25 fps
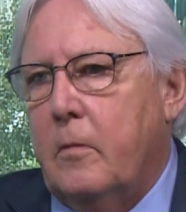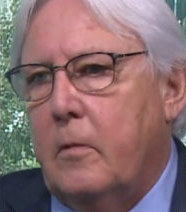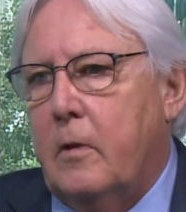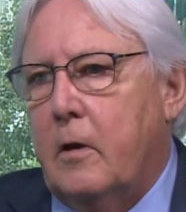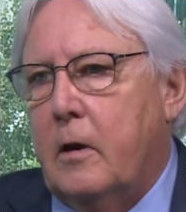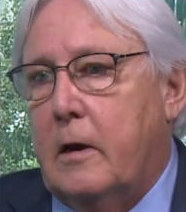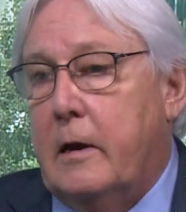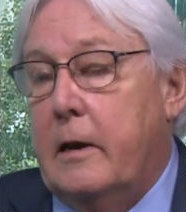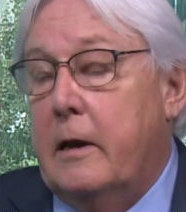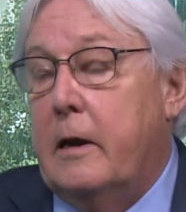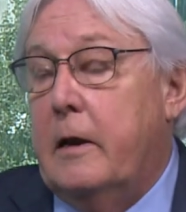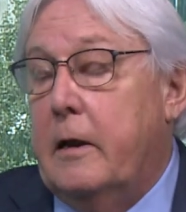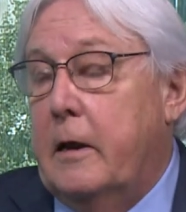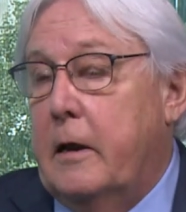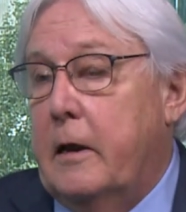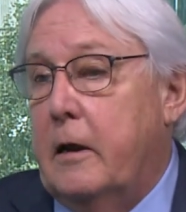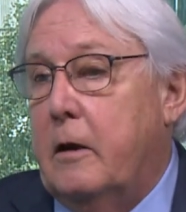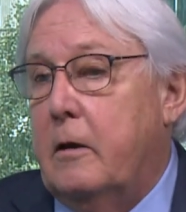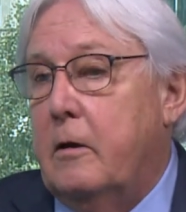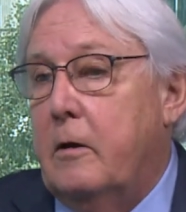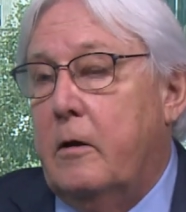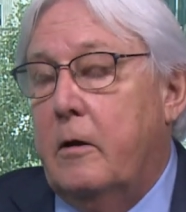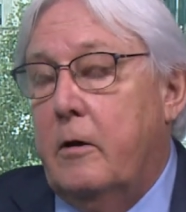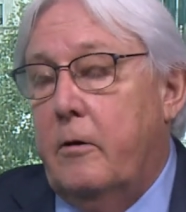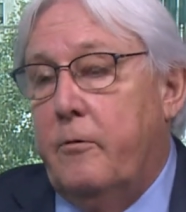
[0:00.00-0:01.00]
Clearly,
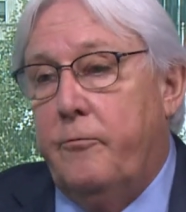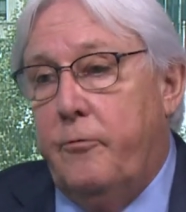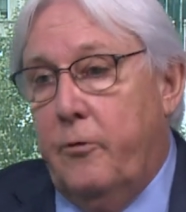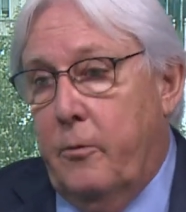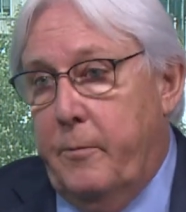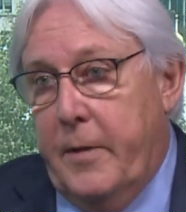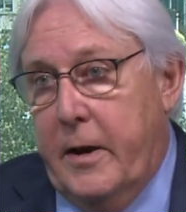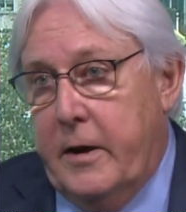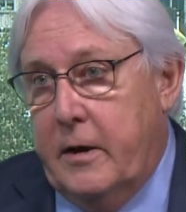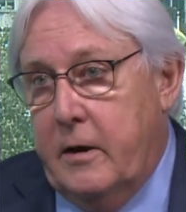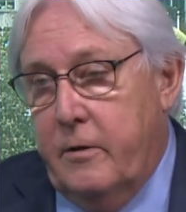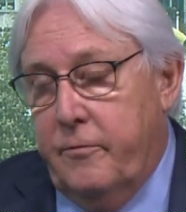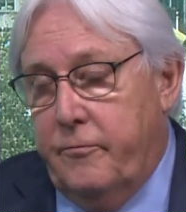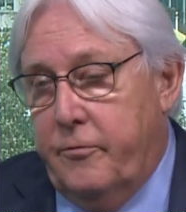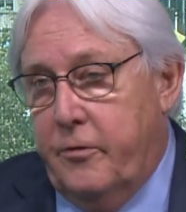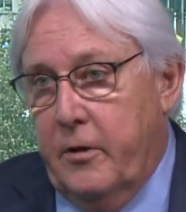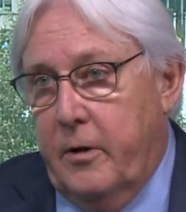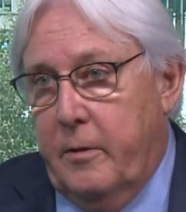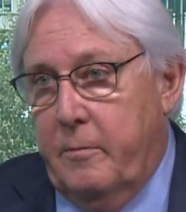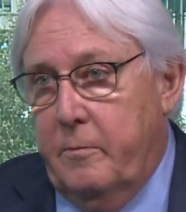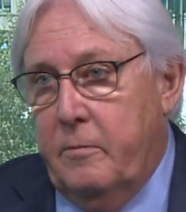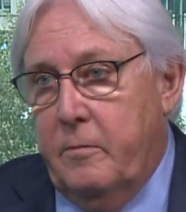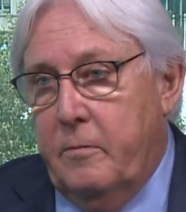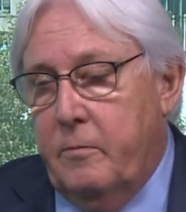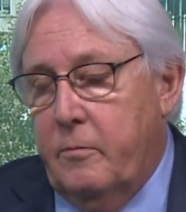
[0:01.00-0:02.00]
for many of
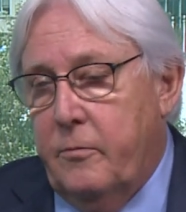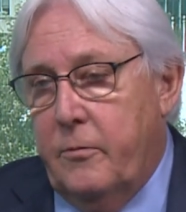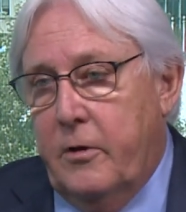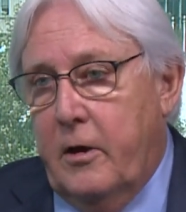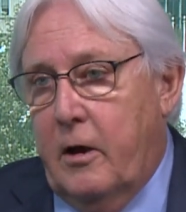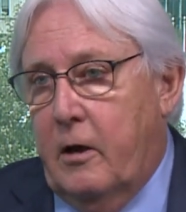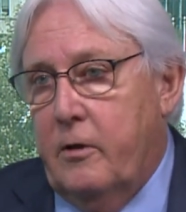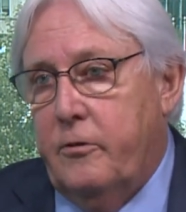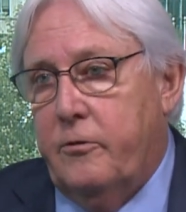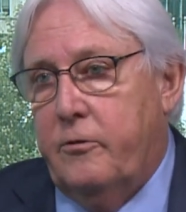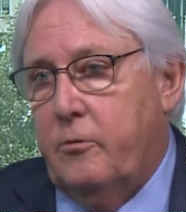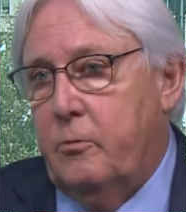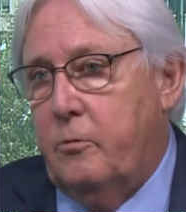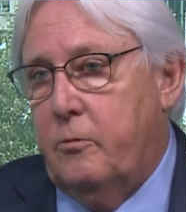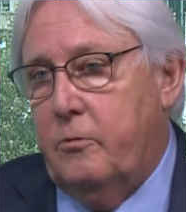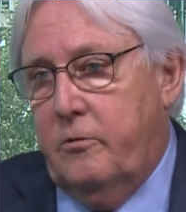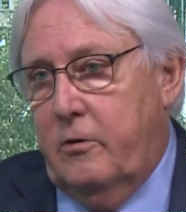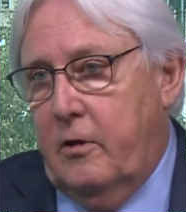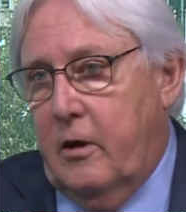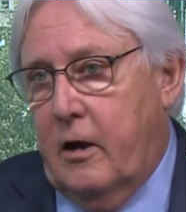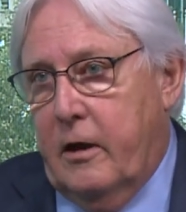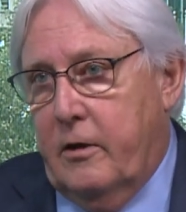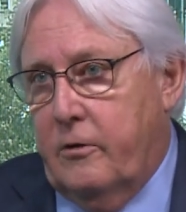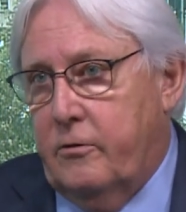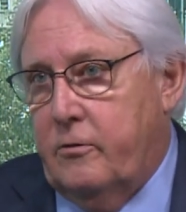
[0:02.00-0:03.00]
them, the answer was
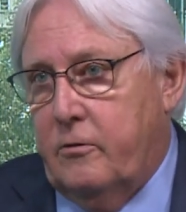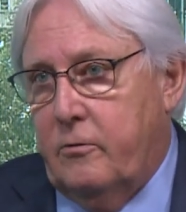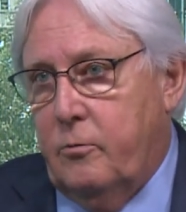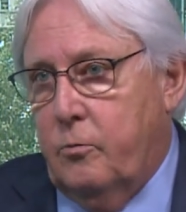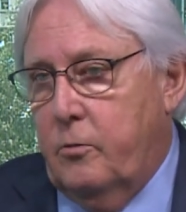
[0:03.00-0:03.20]
yes.